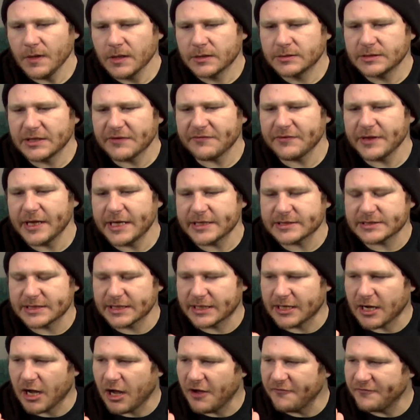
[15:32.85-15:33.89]
Definitely has the
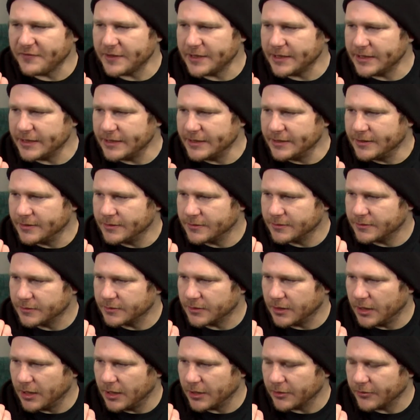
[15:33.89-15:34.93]
coffee
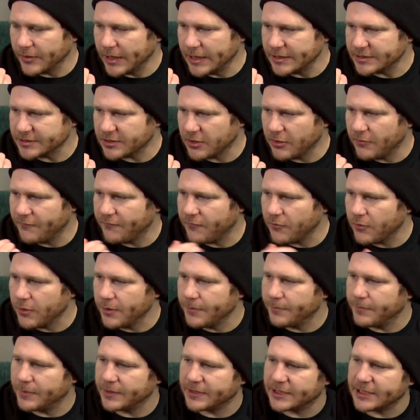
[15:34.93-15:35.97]
uh, mm. ground's mm. going for
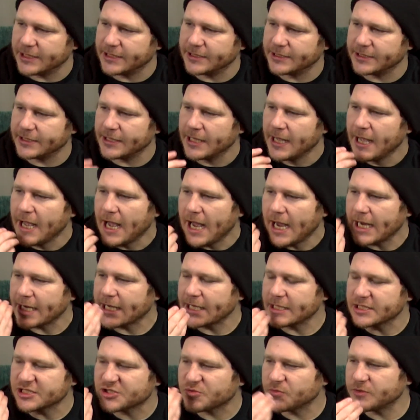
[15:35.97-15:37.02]
it, but then mm. me, I
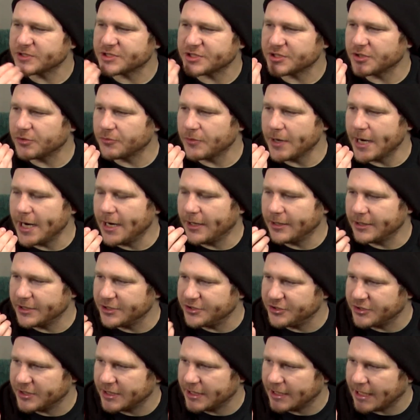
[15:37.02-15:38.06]
kind of switched it around
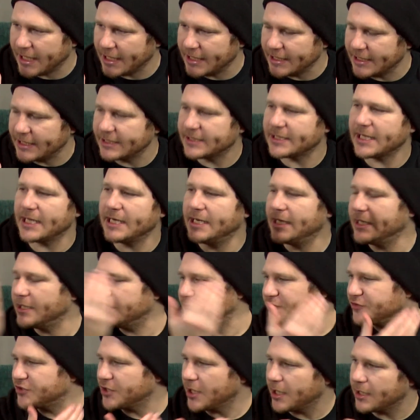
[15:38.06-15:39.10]
and you can kind of get that hint
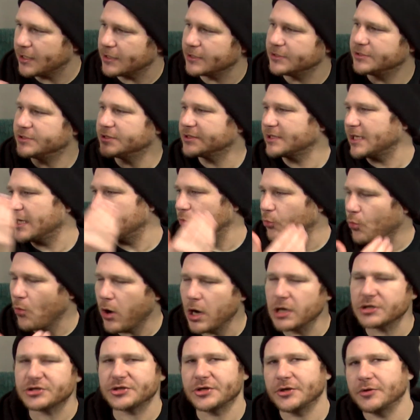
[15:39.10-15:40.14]
of chocolate just kind of
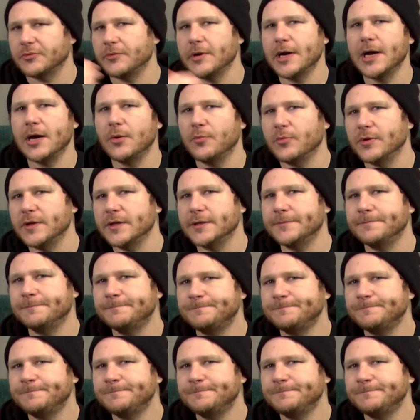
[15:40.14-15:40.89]
washing around with it.